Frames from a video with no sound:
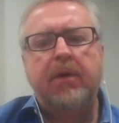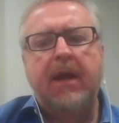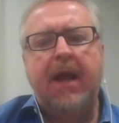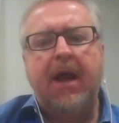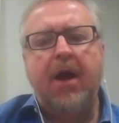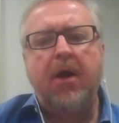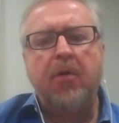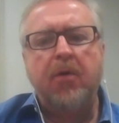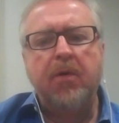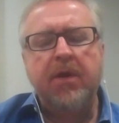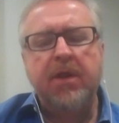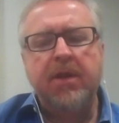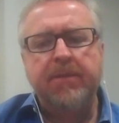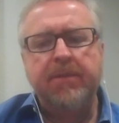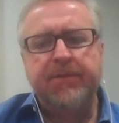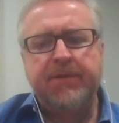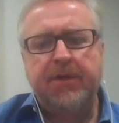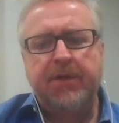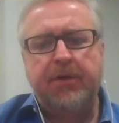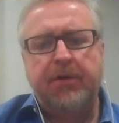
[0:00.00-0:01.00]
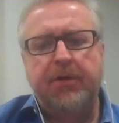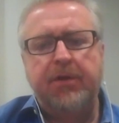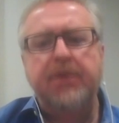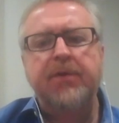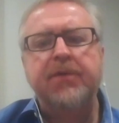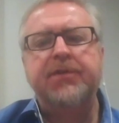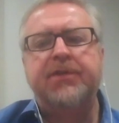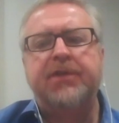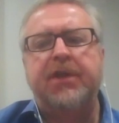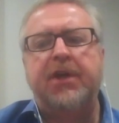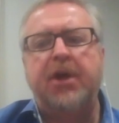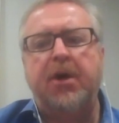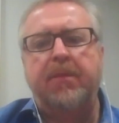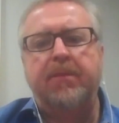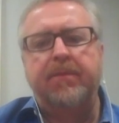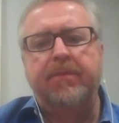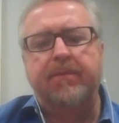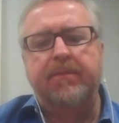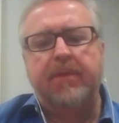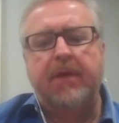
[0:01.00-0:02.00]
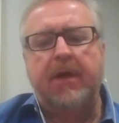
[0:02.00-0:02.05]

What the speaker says: algorithms that are used to help